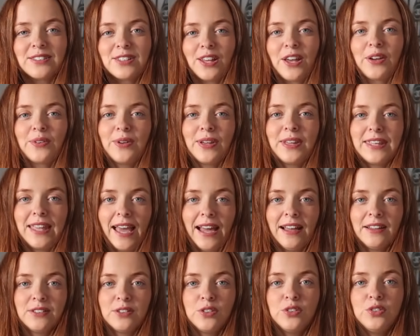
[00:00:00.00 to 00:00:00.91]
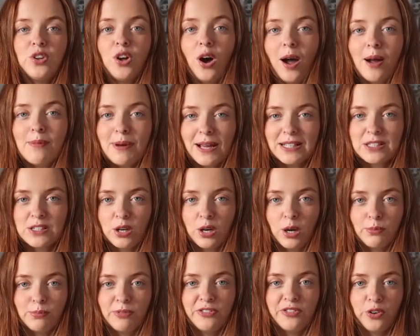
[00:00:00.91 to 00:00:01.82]
So yeah, not a bad
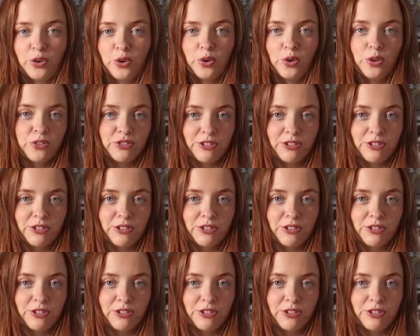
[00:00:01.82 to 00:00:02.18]
top for